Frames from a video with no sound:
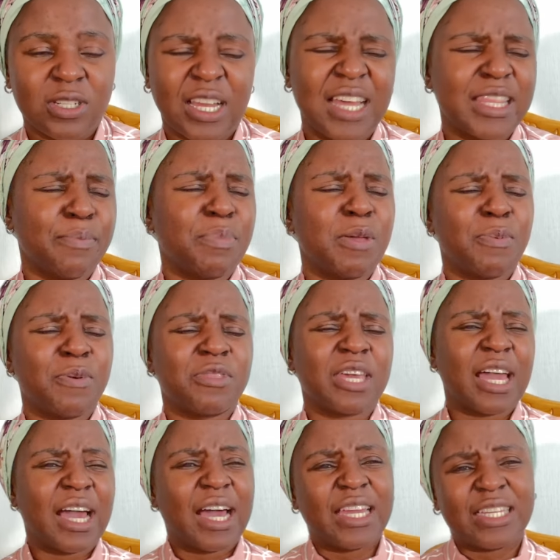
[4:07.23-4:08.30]
other people, they
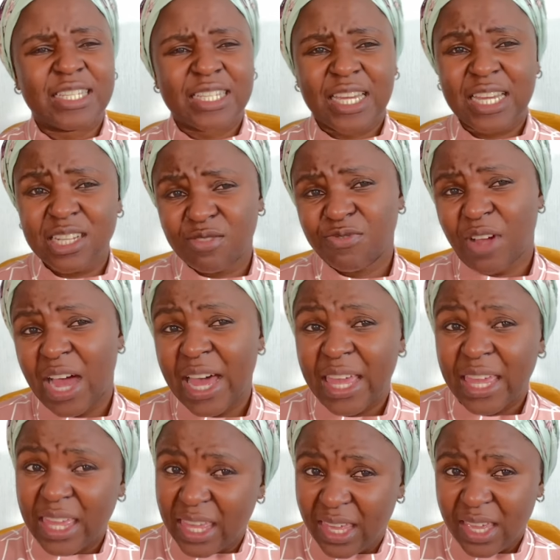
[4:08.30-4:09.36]
identify
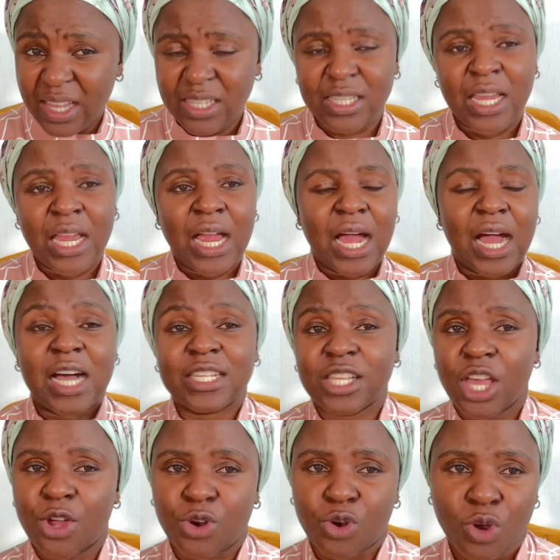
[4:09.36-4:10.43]
it as
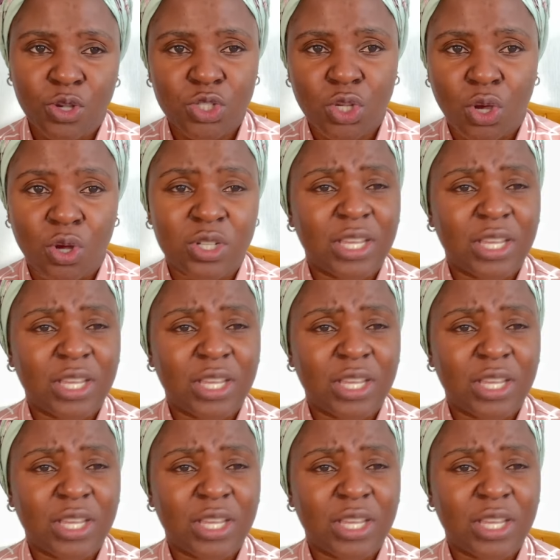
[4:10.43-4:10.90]
a rock salt.